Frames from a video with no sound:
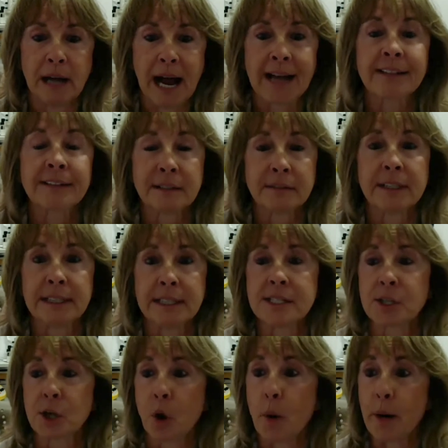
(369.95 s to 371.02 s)

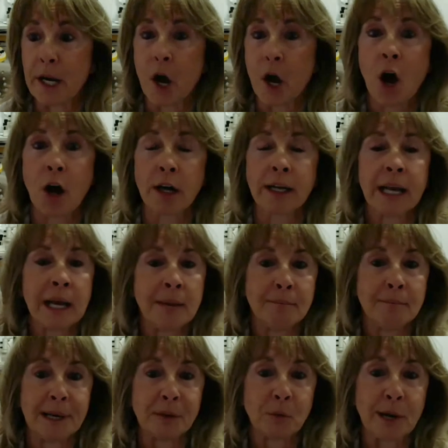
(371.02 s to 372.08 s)
activities going on.
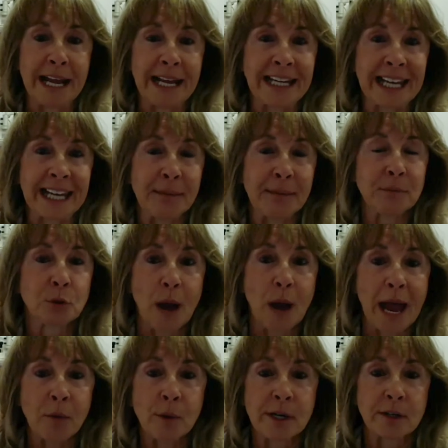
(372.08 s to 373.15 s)
But when I came to
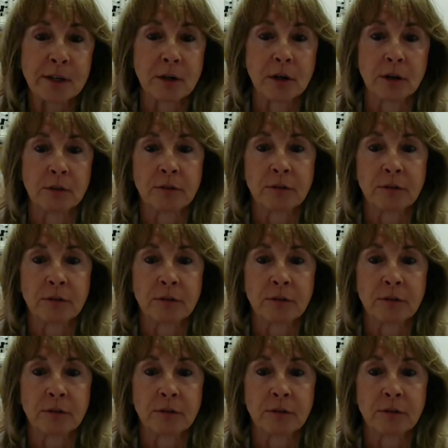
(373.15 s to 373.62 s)
Ecuador,